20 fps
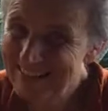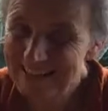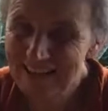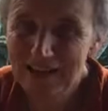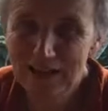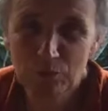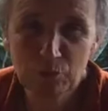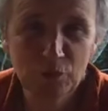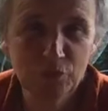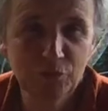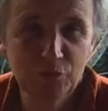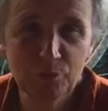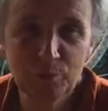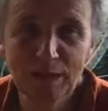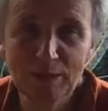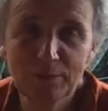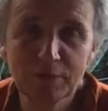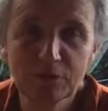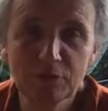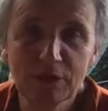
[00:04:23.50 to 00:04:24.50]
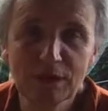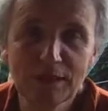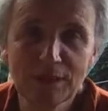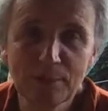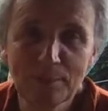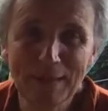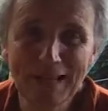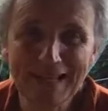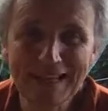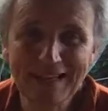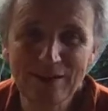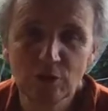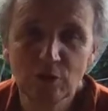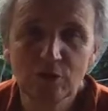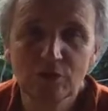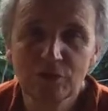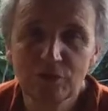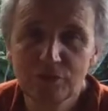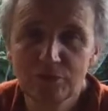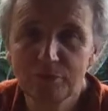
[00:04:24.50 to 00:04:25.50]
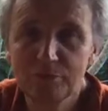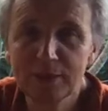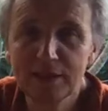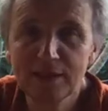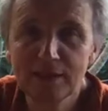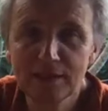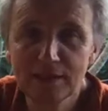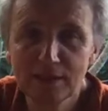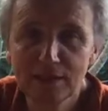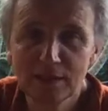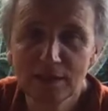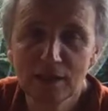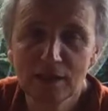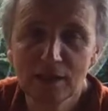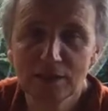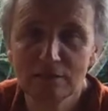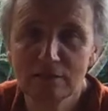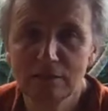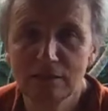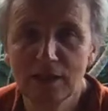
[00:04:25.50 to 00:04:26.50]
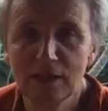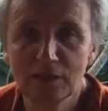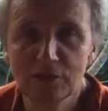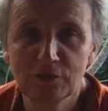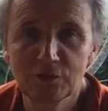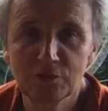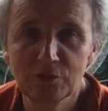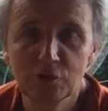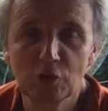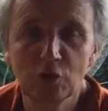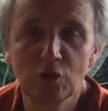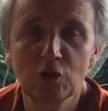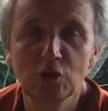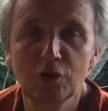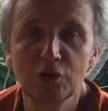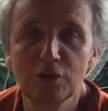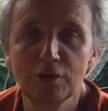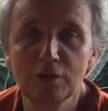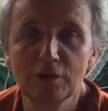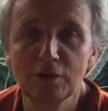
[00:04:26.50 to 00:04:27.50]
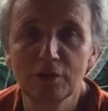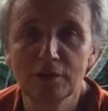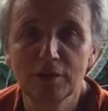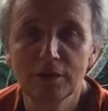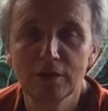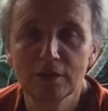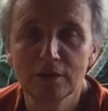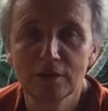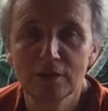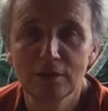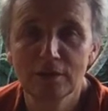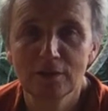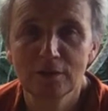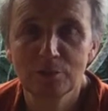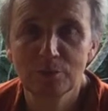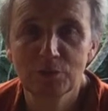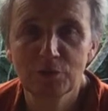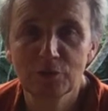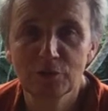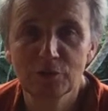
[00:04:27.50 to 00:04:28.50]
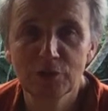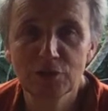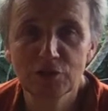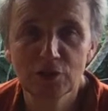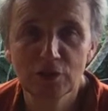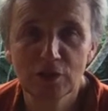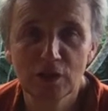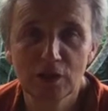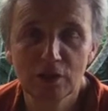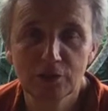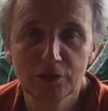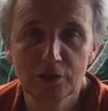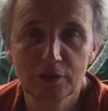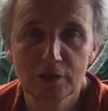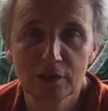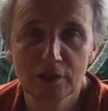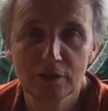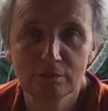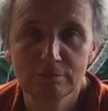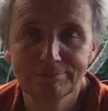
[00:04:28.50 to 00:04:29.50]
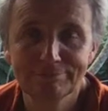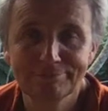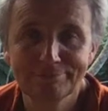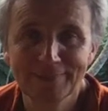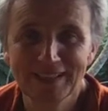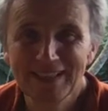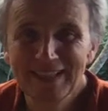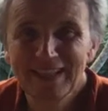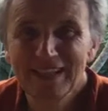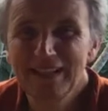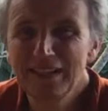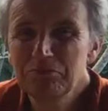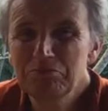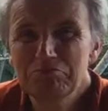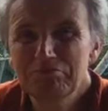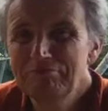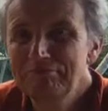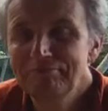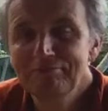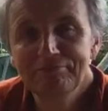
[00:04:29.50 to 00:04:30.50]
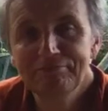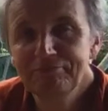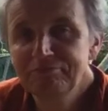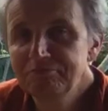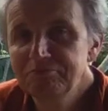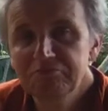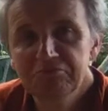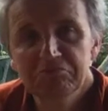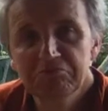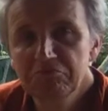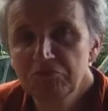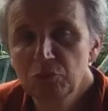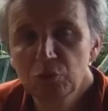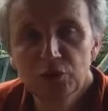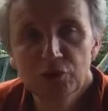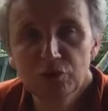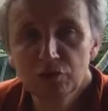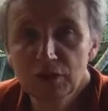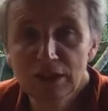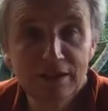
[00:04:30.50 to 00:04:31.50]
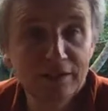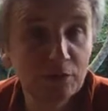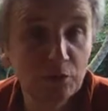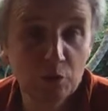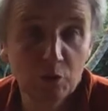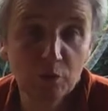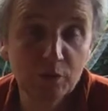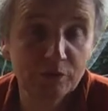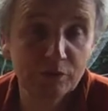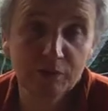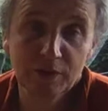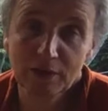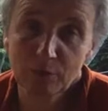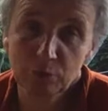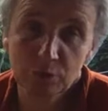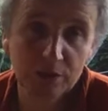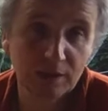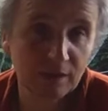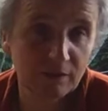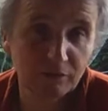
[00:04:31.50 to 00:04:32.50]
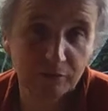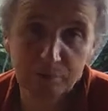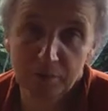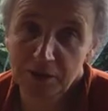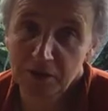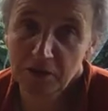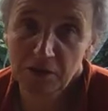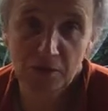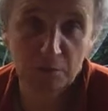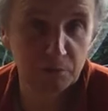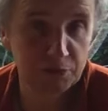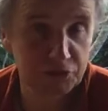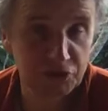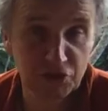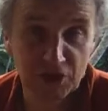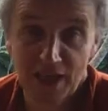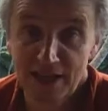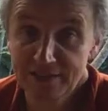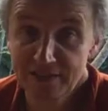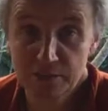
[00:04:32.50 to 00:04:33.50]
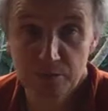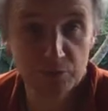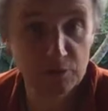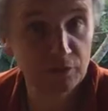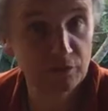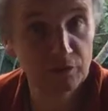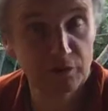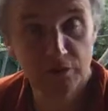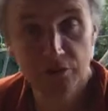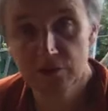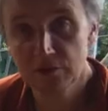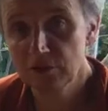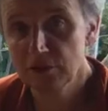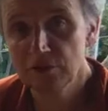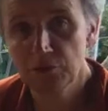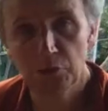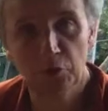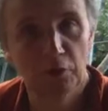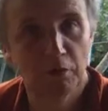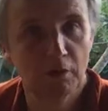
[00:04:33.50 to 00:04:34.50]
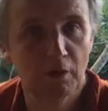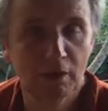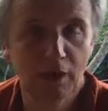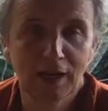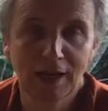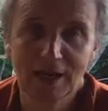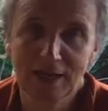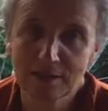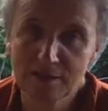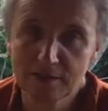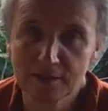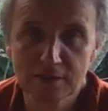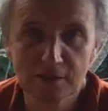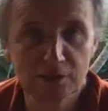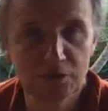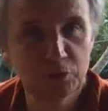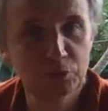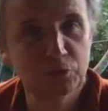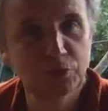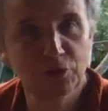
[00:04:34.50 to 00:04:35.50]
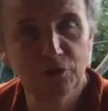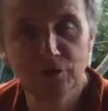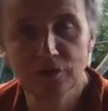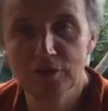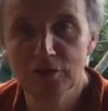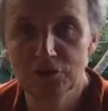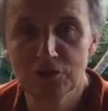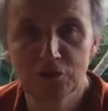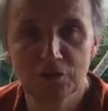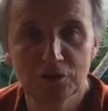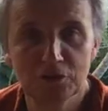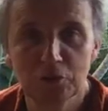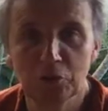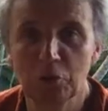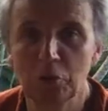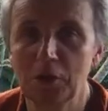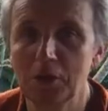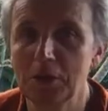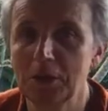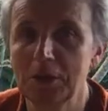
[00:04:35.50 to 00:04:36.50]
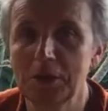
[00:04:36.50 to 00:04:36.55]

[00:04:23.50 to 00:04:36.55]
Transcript: I wasn't maybe really made of being that extraordinary musician out there, and I wouldn't really know if I would have become a jazz musician or a classical musician or